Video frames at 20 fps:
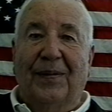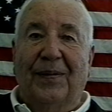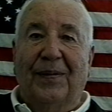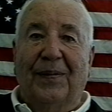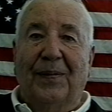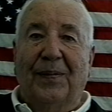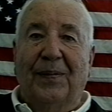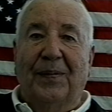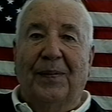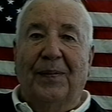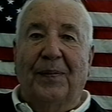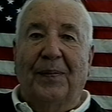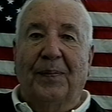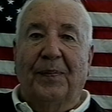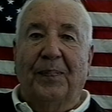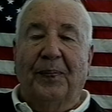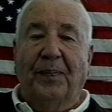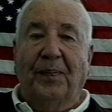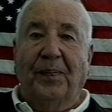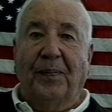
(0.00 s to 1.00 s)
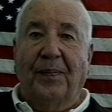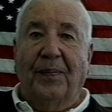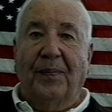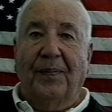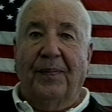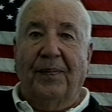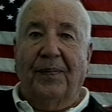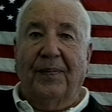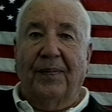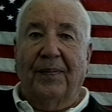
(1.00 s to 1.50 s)
Where were you
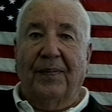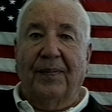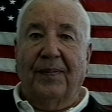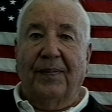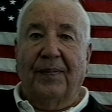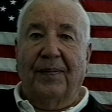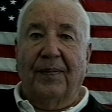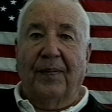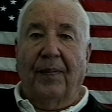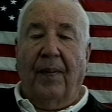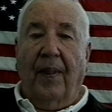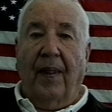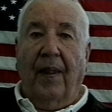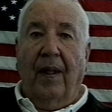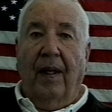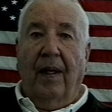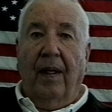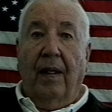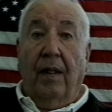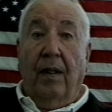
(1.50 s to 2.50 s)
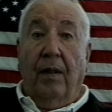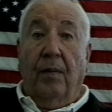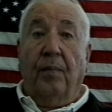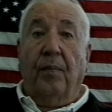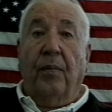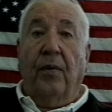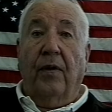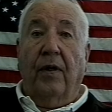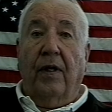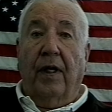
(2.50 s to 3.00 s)
on Pearl Harbor Day?
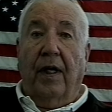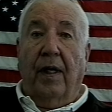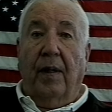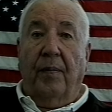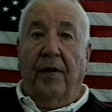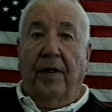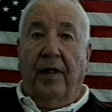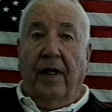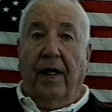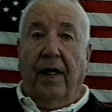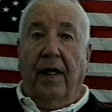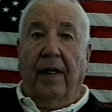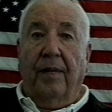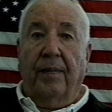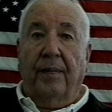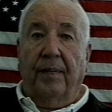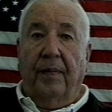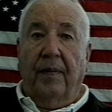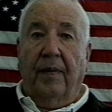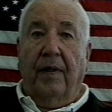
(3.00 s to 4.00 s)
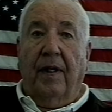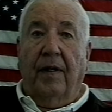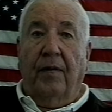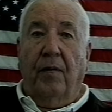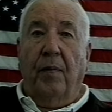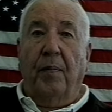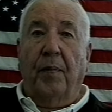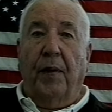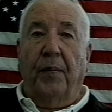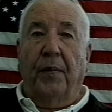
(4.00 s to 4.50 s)
Pearl Harbor Day. Mm -hmm. I
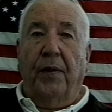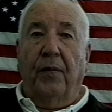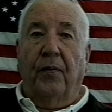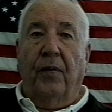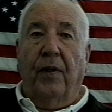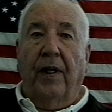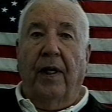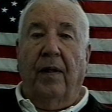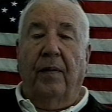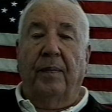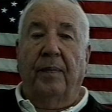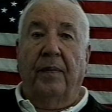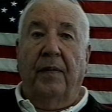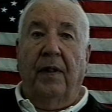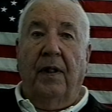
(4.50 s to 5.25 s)
remember it well.